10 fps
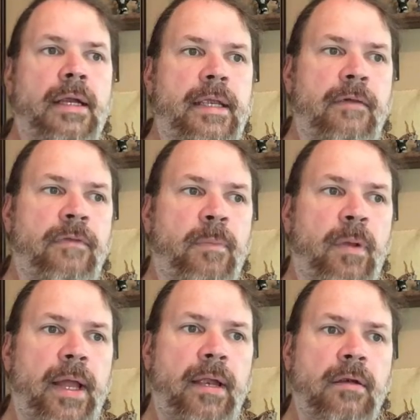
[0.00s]
give the
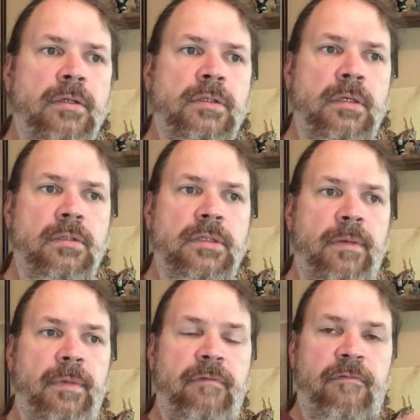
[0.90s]
players
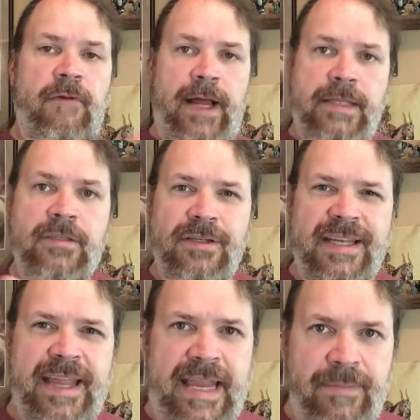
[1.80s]
some advice
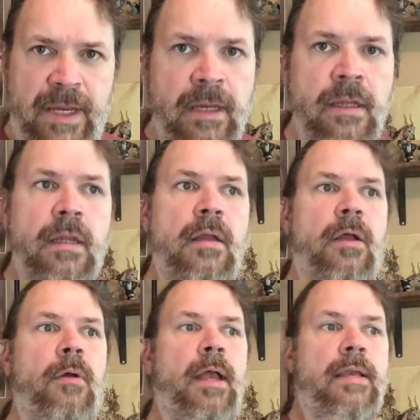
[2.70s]
on gaming,
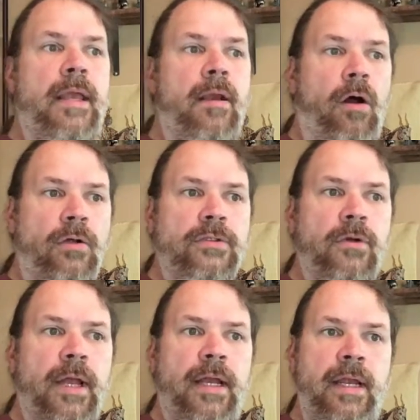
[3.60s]
and then
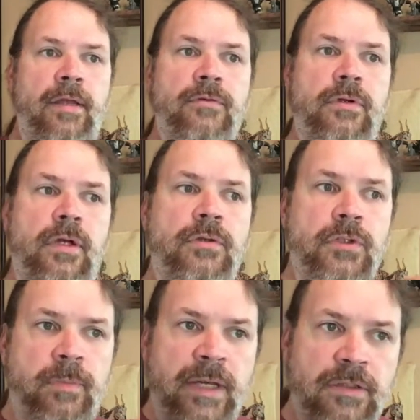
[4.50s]
also kind of introduce
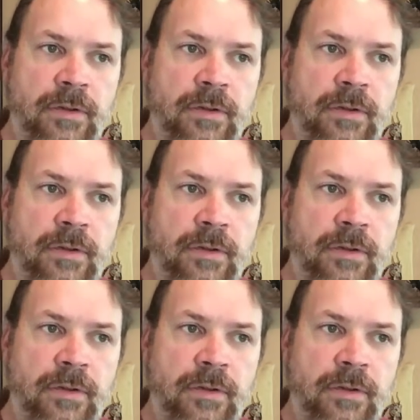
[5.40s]
and make